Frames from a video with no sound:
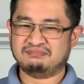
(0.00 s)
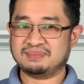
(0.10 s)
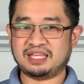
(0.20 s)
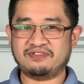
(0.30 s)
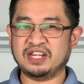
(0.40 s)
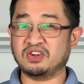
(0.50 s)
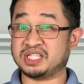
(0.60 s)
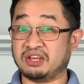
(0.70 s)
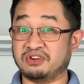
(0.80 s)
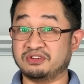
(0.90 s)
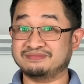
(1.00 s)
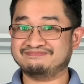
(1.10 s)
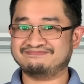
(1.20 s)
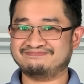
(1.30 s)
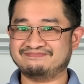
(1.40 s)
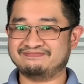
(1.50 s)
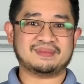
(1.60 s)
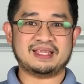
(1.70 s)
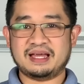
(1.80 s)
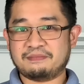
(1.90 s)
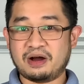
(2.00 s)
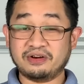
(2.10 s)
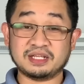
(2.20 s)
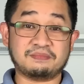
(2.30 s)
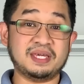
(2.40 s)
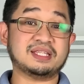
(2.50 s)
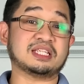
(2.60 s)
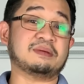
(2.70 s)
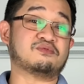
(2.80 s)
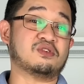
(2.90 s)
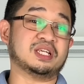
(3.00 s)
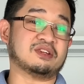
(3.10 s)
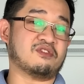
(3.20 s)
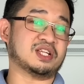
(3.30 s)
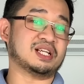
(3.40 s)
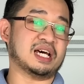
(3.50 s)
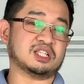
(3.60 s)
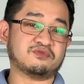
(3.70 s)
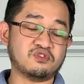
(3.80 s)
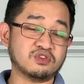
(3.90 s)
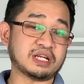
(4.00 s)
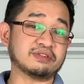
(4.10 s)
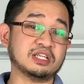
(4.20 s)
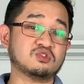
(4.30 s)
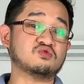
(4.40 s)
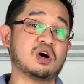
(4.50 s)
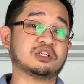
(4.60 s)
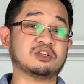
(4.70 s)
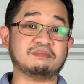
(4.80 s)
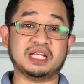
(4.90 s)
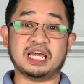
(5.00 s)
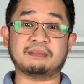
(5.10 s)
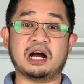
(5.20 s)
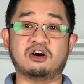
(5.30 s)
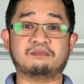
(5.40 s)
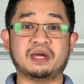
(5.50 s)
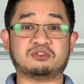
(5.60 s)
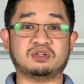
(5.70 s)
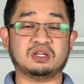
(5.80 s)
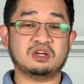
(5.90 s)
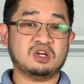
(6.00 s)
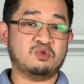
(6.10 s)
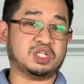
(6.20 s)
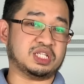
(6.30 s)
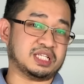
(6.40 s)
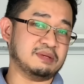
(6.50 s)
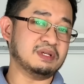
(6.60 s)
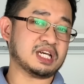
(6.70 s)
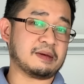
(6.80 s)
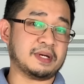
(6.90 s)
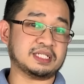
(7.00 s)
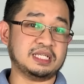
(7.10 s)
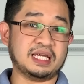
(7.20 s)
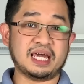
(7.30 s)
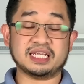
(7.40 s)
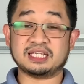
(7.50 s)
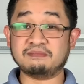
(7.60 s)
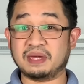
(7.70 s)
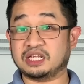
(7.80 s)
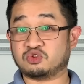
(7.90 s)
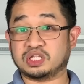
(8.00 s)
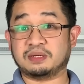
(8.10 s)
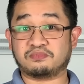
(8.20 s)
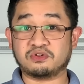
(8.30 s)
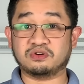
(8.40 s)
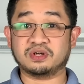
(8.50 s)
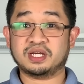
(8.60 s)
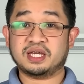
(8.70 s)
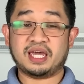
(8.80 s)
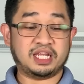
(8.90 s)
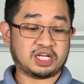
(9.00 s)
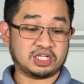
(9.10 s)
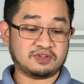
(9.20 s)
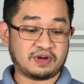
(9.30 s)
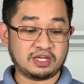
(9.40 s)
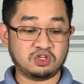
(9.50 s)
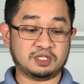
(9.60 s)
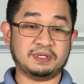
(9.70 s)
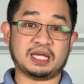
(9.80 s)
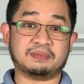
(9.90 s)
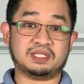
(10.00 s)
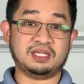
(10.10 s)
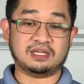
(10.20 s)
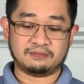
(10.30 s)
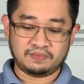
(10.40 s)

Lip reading: Definitely not stereo. Powering the P30 Pro is a rather large 4200 mAh battery, which is a similar capacity as the Mate 20 Pro, and it charges via USB Type-C.